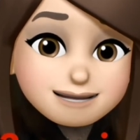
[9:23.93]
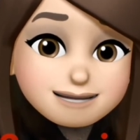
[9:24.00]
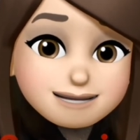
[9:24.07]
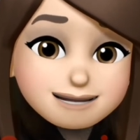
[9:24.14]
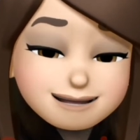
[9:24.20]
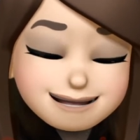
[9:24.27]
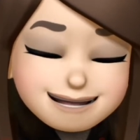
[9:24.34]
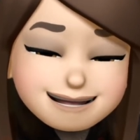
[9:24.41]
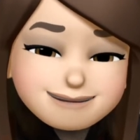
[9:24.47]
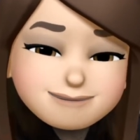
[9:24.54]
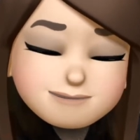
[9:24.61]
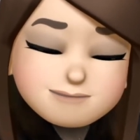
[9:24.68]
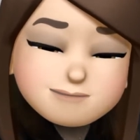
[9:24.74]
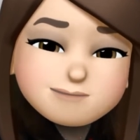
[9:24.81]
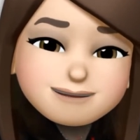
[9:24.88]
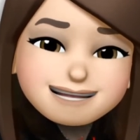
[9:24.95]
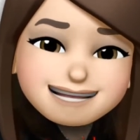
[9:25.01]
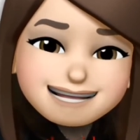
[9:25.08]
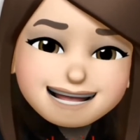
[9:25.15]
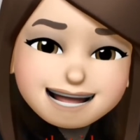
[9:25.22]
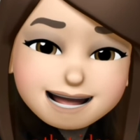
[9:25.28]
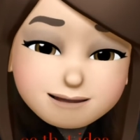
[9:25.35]
Okay,
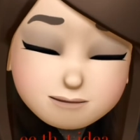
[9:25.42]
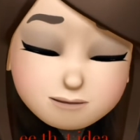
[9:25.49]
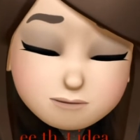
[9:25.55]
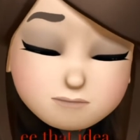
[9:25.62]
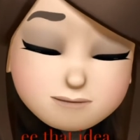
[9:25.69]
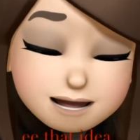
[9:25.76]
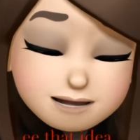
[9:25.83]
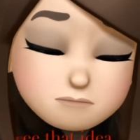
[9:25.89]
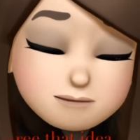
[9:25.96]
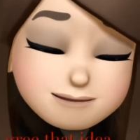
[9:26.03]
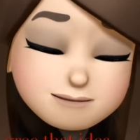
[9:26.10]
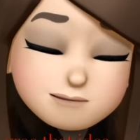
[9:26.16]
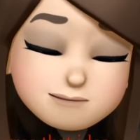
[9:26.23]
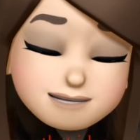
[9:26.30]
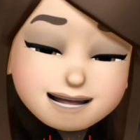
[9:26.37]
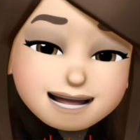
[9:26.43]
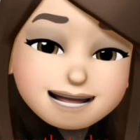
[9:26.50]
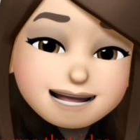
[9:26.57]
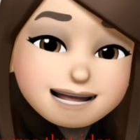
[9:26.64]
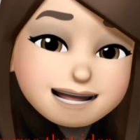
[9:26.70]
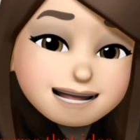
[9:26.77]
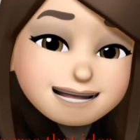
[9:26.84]
you might want to say
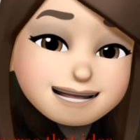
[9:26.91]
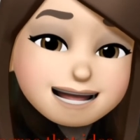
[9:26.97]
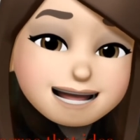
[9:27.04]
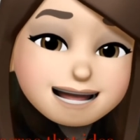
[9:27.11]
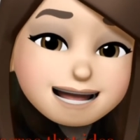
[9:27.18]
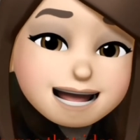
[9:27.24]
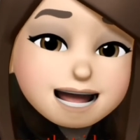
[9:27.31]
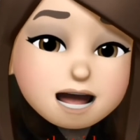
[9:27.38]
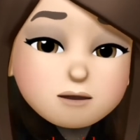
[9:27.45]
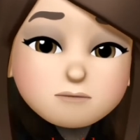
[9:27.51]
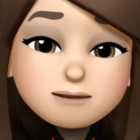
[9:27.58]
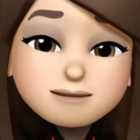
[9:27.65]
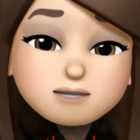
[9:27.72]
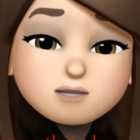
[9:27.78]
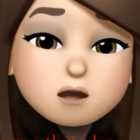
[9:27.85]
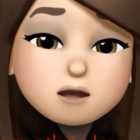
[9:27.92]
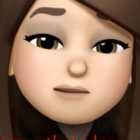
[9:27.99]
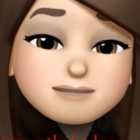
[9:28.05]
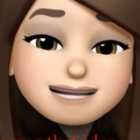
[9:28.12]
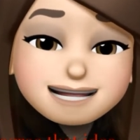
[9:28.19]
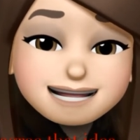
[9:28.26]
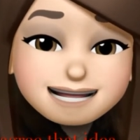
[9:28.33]
things like,
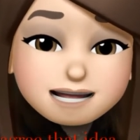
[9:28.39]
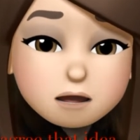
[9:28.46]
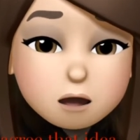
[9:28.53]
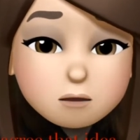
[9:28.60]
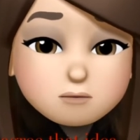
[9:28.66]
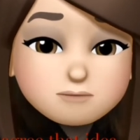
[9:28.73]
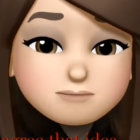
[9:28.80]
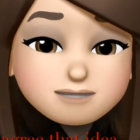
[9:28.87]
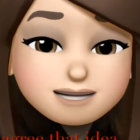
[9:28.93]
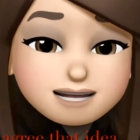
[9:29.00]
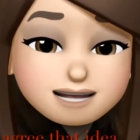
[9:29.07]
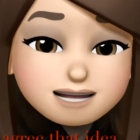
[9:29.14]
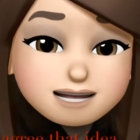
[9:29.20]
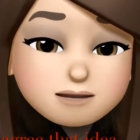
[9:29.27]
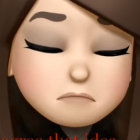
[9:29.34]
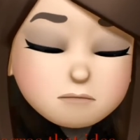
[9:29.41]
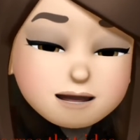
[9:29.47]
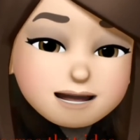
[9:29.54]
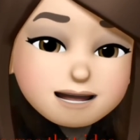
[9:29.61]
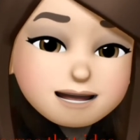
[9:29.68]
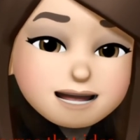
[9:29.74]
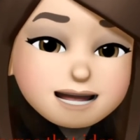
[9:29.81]
majority of us
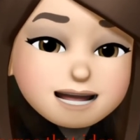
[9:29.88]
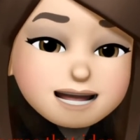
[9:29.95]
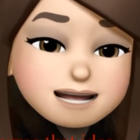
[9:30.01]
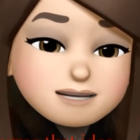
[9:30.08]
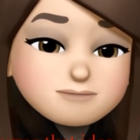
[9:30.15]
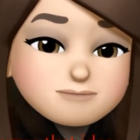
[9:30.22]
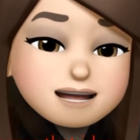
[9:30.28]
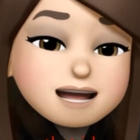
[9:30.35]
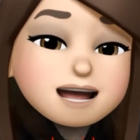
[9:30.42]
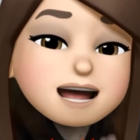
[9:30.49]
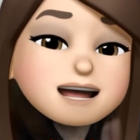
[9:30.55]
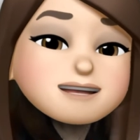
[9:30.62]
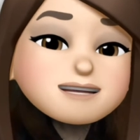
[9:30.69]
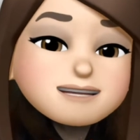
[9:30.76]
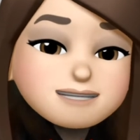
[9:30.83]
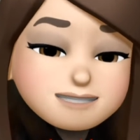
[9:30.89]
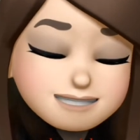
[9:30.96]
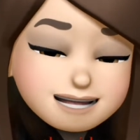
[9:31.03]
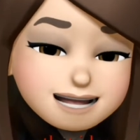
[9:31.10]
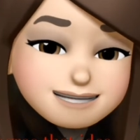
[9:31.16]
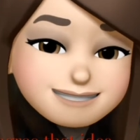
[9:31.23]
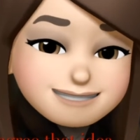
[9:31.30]
believe this
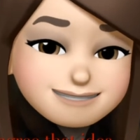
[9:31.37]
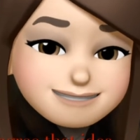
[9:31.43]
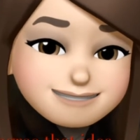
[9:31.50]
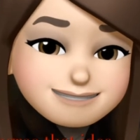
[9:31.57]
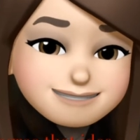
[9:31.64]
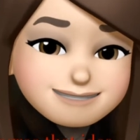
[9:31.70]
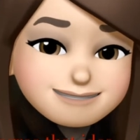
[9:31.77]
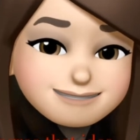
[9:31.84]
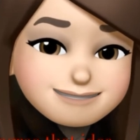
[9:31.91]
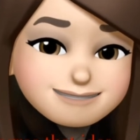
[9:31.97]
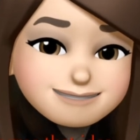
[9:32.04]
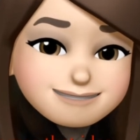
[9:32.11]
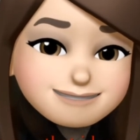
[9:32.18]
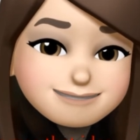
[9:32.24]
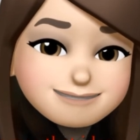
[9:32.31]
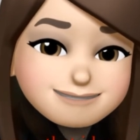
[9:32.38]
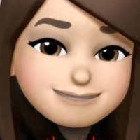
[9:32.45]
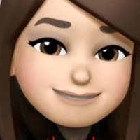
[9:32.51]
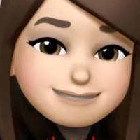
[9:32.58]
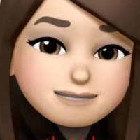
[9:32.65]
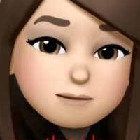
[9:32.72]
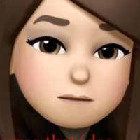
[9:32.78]
idea
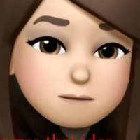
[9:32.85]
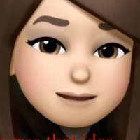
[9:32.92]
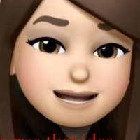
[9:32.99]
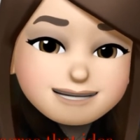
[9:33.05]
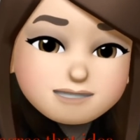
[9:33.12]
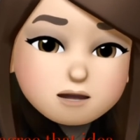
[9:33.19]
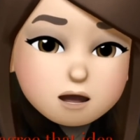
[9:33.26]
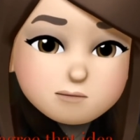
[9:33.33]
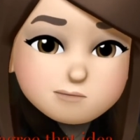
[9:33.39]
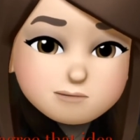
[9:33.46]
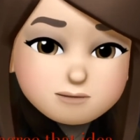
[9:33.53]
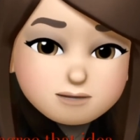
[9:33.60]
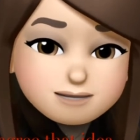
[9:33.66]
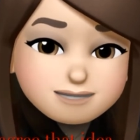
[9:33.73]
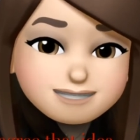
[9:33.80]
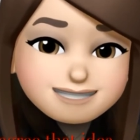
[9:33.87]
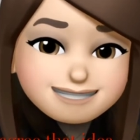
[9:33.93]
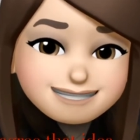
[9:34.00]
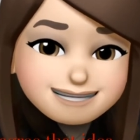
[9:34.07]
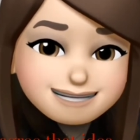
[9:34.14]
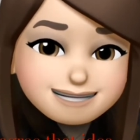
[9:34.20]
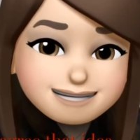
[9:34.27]
is the best option
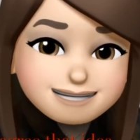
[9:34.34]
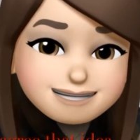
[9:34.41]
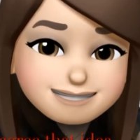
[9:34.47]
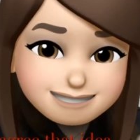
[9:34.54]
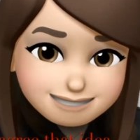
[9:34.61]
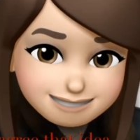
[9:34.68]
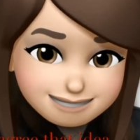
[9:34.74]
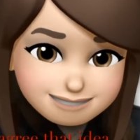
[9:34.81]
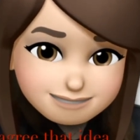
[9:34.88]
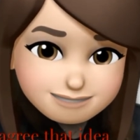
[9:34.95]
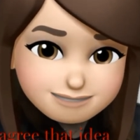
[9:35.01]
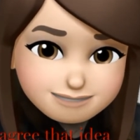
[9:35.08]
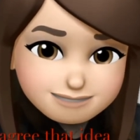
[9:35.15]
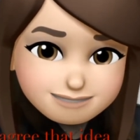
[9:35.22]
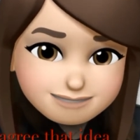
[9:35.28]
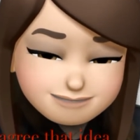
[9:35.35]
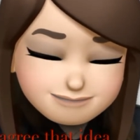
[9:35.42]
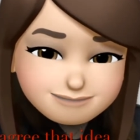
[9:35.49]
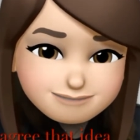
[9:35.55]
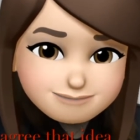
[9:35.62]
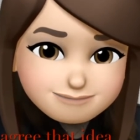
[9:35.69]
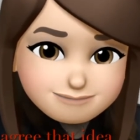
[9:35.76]
in the discussion.
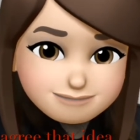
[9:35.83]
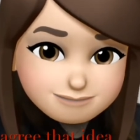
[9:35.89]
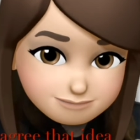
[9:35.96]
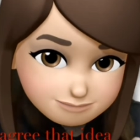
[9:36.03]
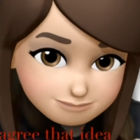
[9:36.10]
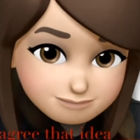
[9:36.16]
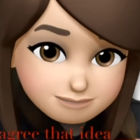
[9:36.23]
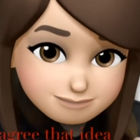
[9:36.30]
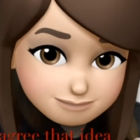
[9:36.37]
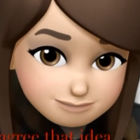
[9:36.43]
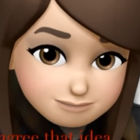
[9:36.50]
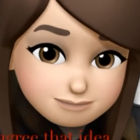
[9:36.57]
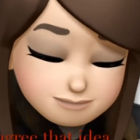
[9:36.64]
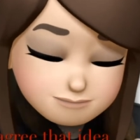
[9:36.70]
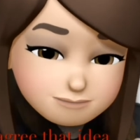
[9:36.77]
Okay?